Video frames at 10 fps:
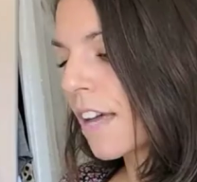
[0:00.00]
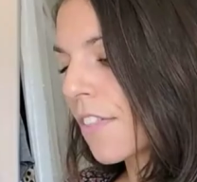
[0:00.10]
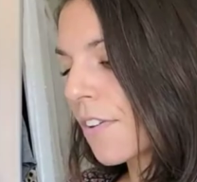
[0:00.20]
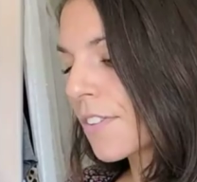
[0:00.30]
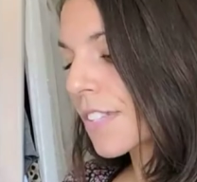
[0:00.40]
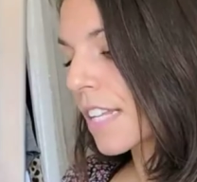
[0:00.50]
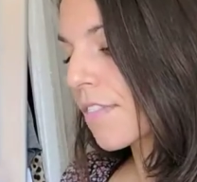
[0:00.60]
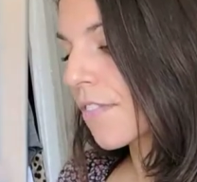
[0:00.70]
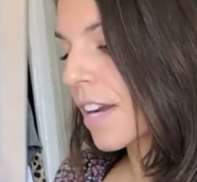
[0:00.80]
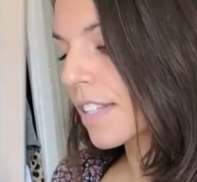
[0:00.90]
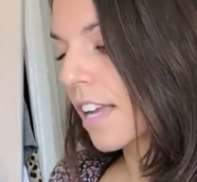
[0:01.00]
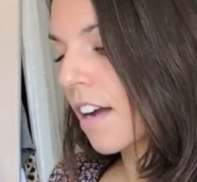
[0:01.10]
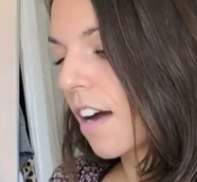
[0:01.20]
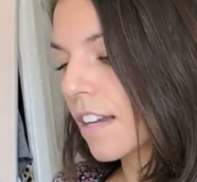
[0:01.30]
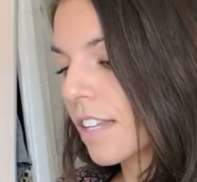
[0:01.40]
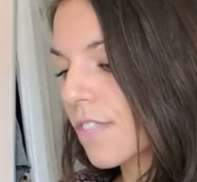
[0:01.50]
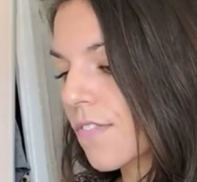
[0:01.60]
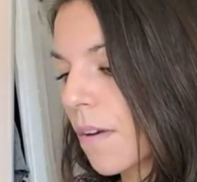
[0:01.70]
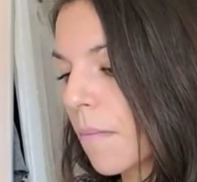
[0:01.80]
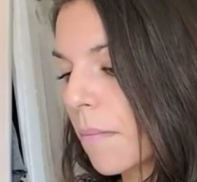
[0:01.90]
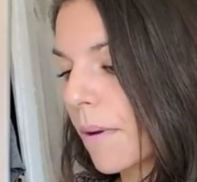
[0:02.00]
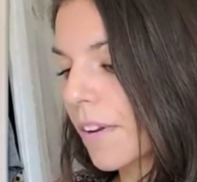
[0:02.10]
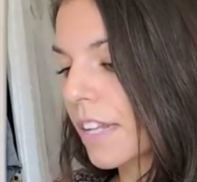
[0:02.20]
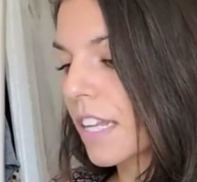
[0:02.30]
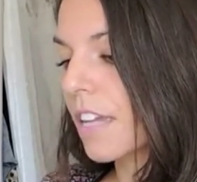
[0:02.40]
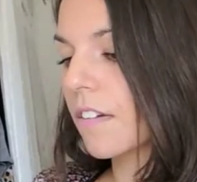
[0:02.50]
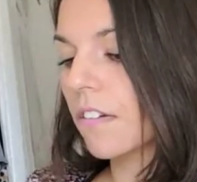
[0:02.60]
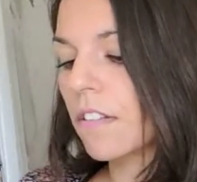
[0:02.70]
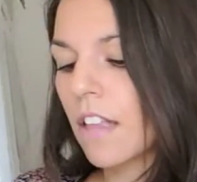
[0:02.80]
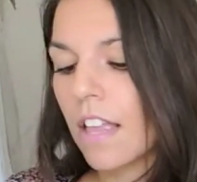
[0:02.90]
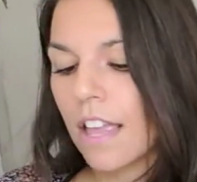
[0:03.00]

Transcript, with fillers: Another set of rings I got is from American Eagle.